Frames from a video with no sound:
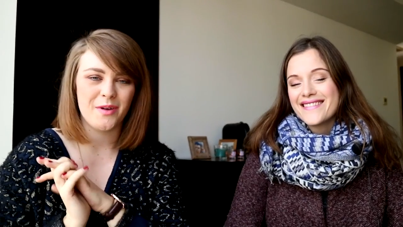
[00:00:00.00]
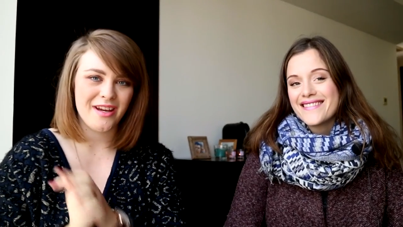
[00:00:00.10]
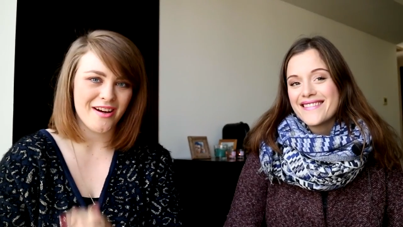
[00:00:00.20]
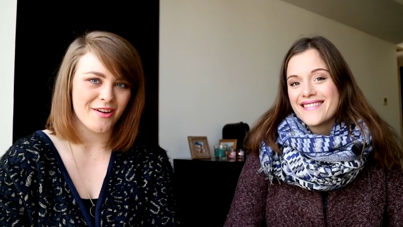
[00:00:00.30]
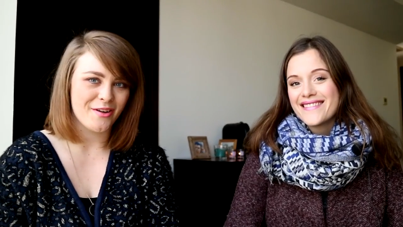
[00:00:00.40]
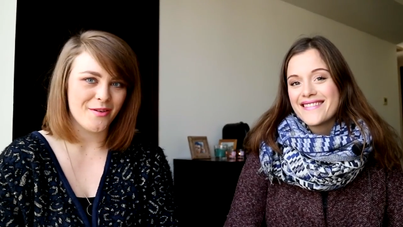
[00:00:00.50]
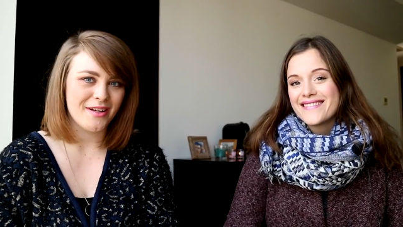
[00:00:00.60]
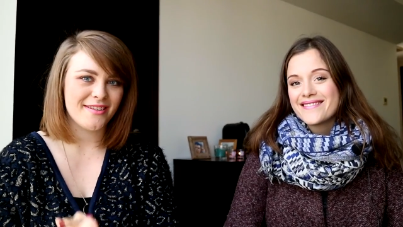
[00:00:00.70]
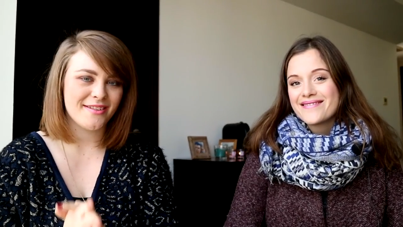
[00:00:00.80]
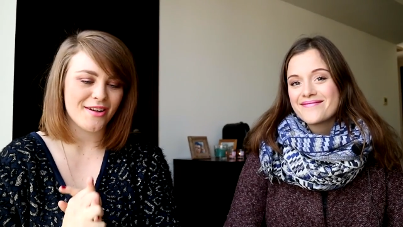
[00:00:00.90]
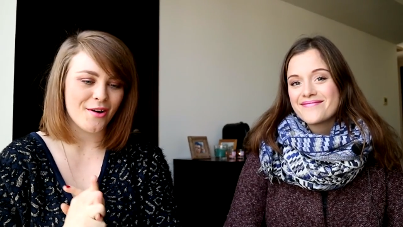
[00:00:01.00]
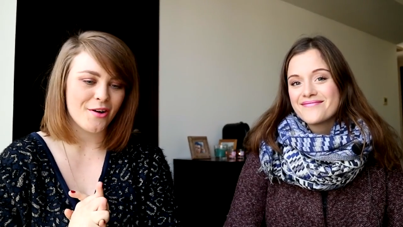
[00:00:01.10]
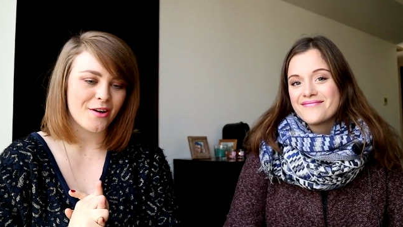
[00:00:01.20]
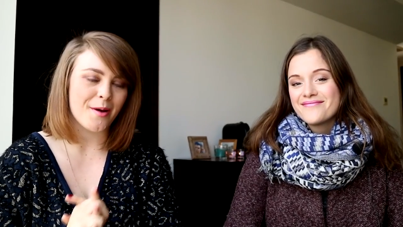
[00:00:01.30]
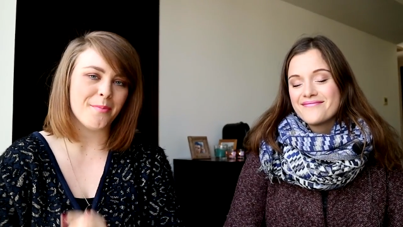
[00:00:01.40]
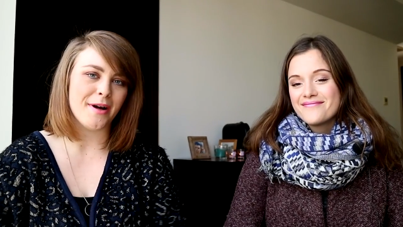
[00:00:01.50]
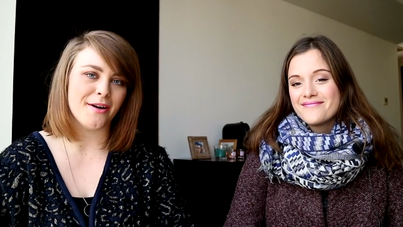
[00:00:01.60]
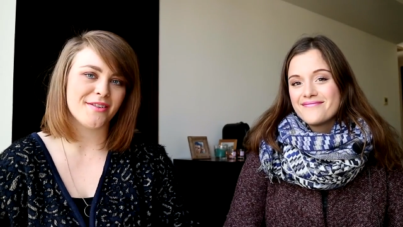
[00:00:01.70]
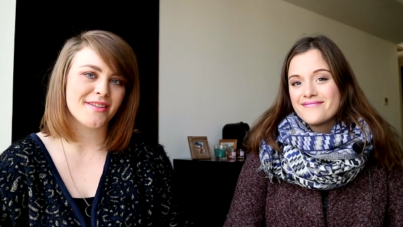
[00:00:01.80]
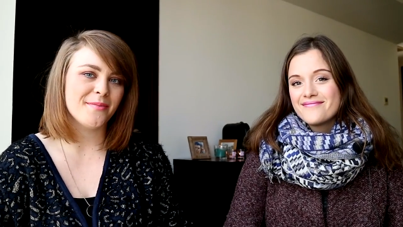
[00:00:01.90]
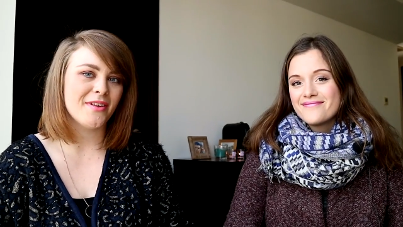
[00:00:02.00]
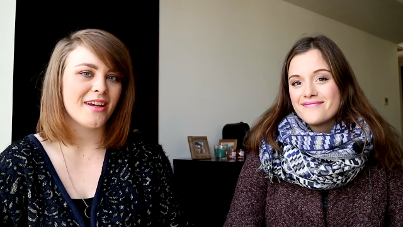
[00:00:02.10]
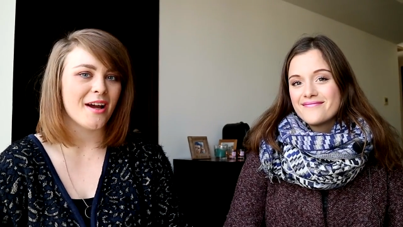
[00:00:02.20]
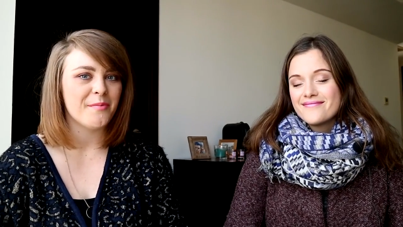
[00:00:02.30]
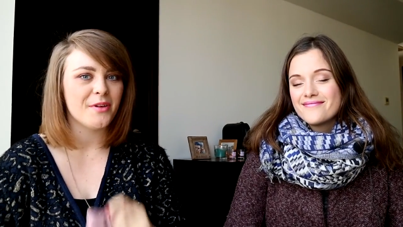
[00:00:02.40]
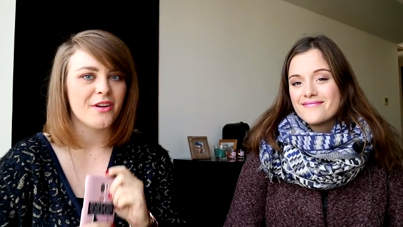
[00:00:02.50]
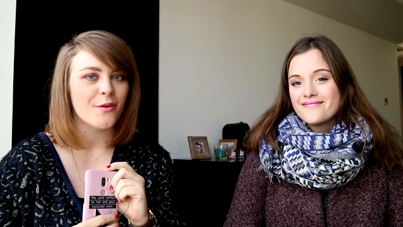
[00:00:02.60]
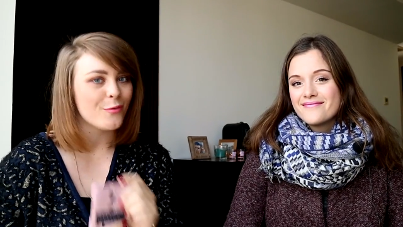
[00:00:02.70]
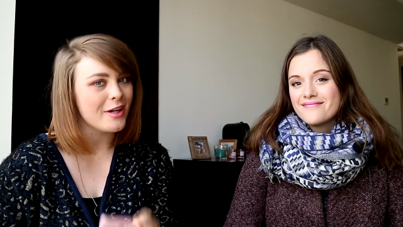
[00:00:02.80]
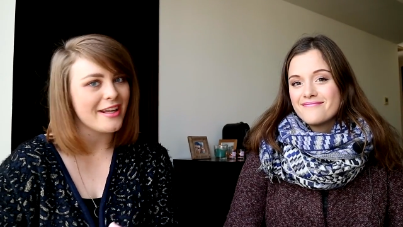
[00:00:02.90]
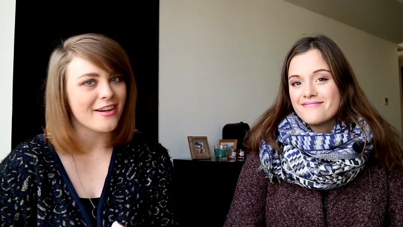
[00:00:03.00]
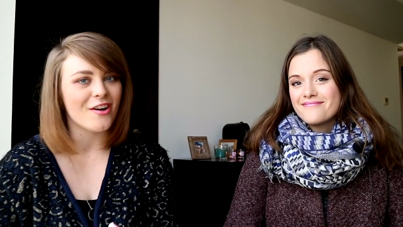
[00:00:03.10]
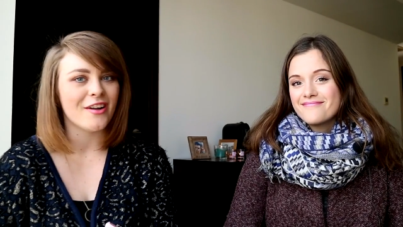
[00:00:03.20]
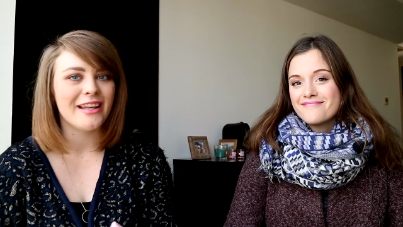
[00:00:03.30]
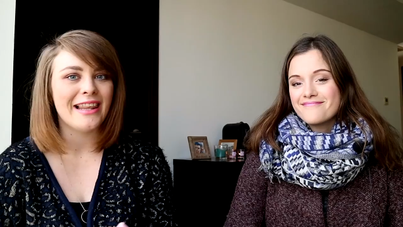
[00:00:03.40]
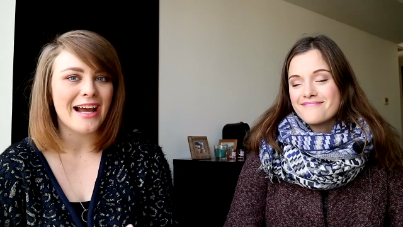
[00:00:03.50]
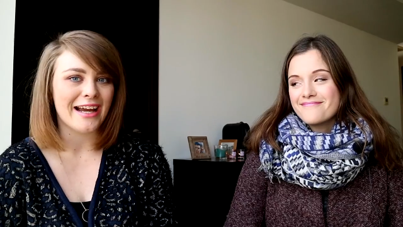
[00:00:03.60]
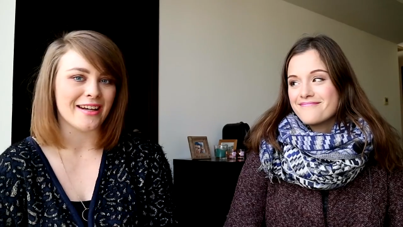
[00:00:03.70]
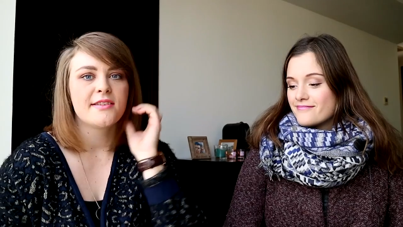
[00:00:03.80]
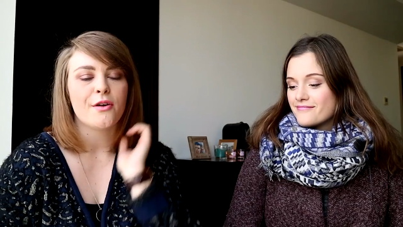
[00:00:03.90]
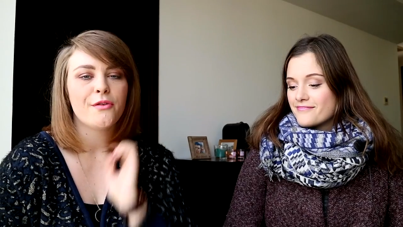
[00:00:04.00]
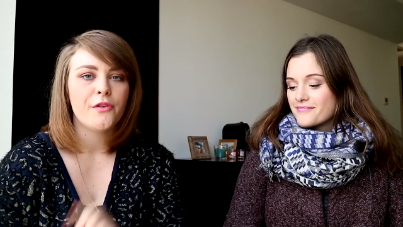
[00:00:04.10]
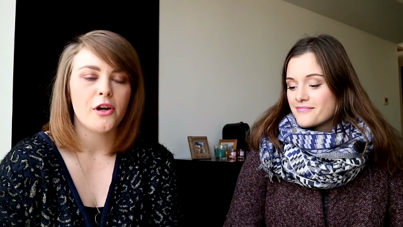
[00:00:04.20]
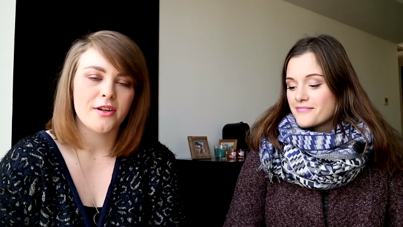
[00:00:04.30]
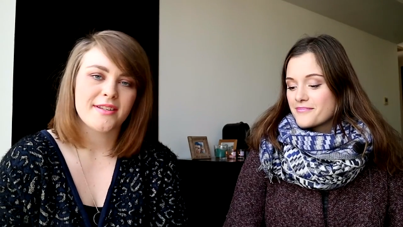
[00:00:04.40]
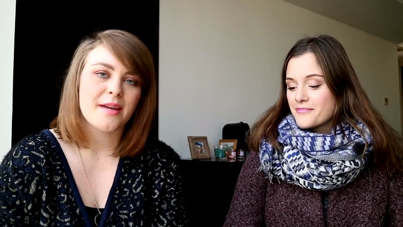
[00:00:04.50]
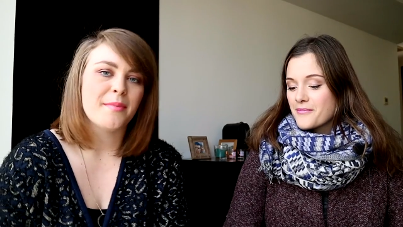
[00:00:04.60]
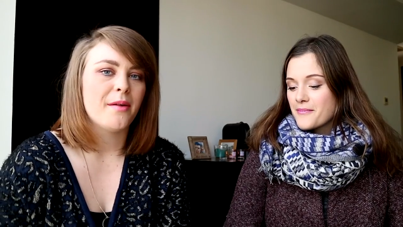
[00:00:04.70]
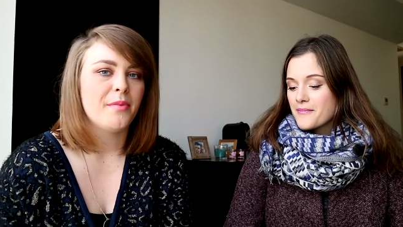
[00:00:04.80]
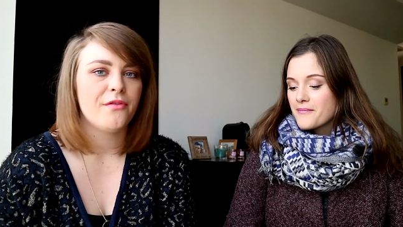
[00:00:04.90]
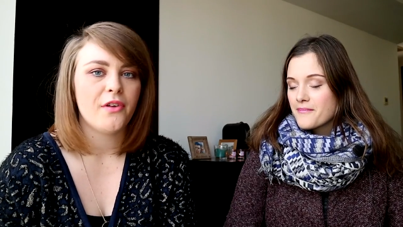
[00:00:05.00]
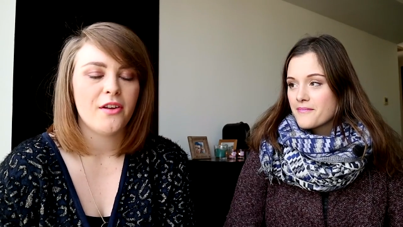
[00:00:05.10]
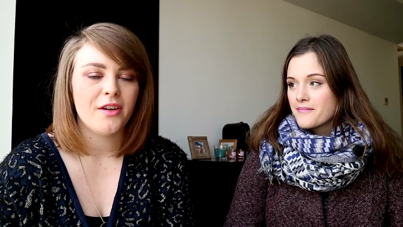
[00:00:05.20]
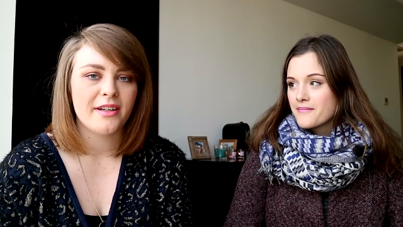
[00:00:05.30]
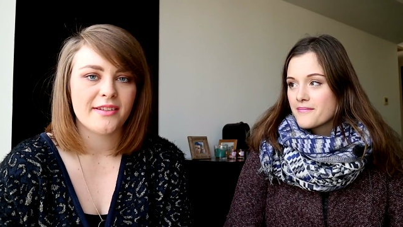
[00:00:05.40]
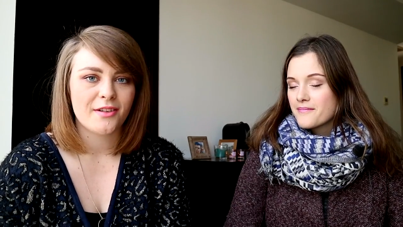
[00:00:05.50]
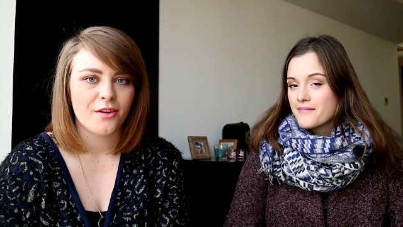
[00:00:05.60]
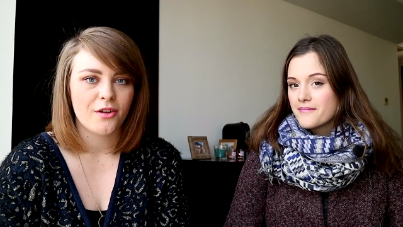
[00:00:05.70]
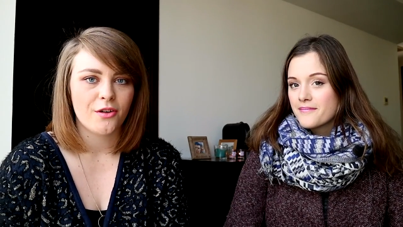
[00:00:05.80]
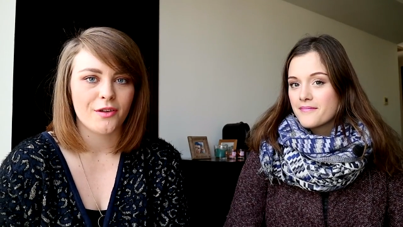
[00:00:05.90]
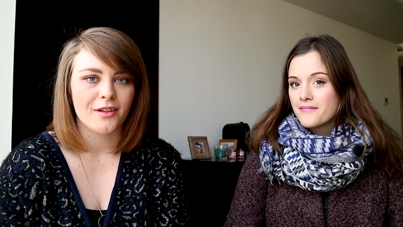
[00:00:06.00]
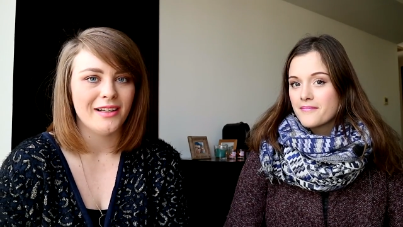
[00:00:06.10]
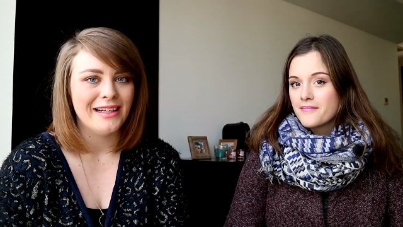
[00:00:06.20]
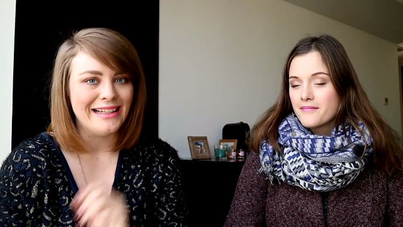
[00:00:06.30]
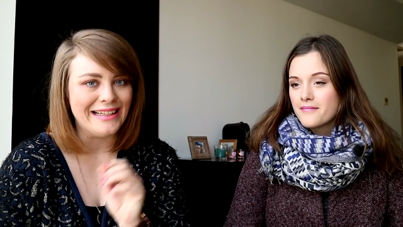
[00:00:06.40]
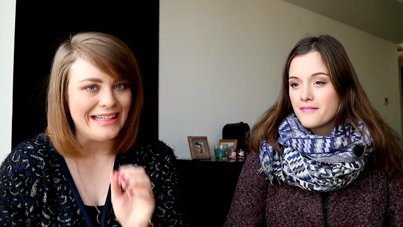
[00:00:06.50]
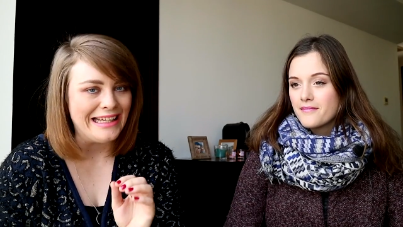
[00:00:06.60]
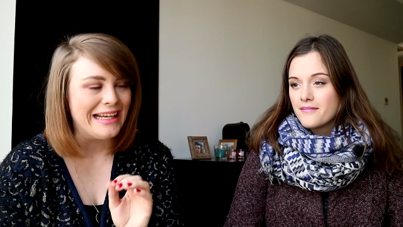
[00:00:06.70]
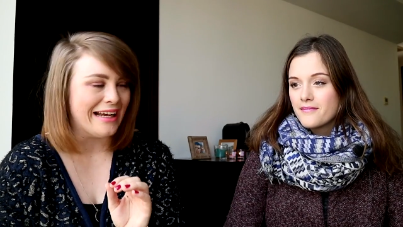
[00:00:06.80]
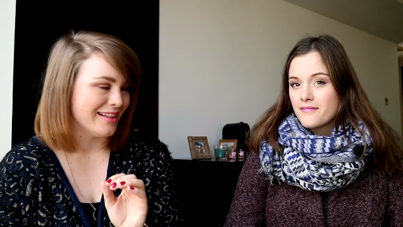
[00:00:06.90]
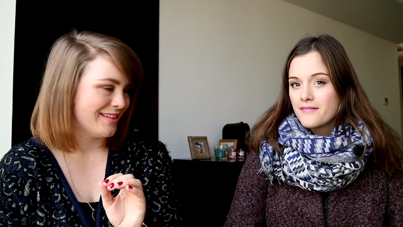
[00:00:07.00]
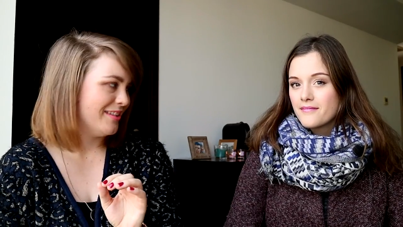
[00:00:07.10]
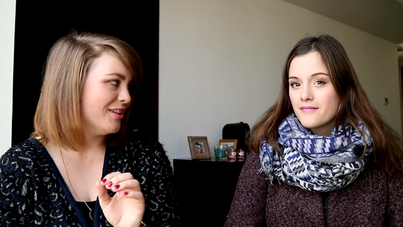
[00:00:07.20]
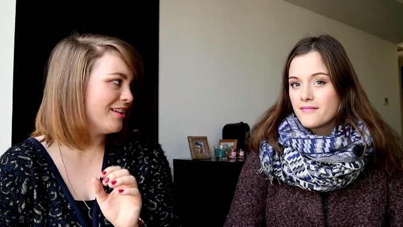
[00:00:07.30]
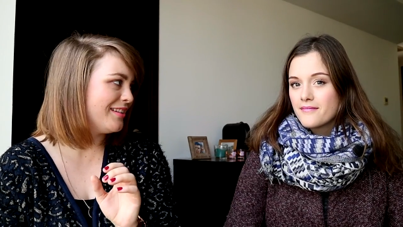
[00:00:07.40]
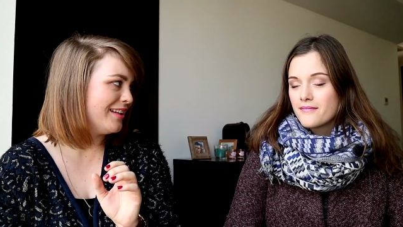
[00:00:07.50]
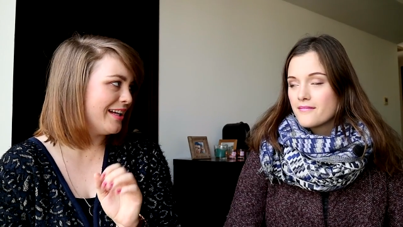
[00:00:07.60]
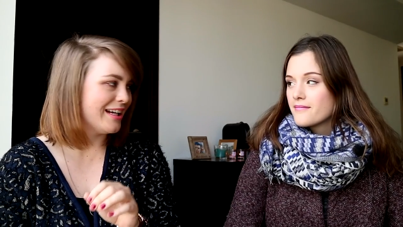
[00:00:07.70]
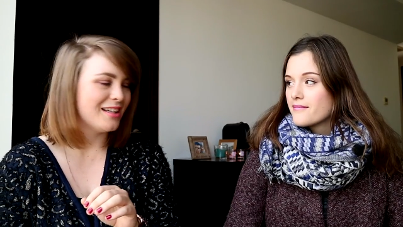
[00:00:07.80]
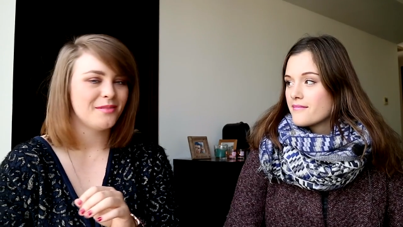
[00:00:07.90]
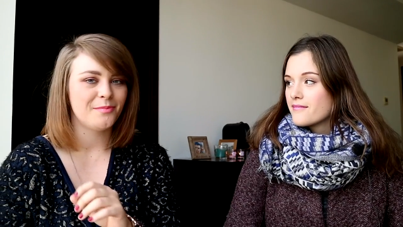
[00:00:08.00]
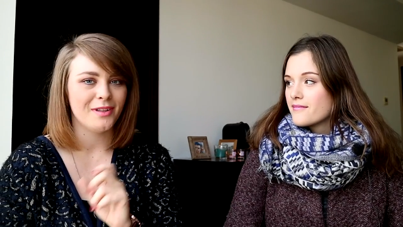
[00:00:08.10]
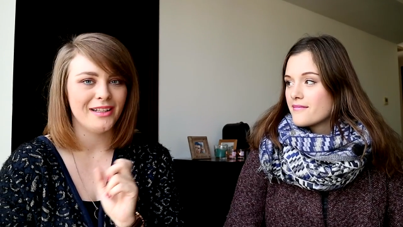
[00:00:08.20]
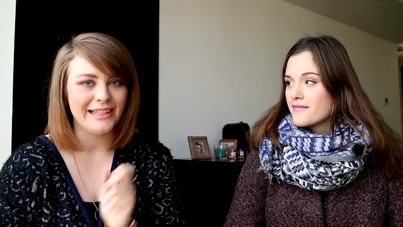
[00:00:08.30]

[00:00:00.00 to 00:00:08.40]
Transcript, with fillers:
Speaker 1: we are going to talk about something I've been reading online. So for a long time I've been following this girl called Lina, not Lena, but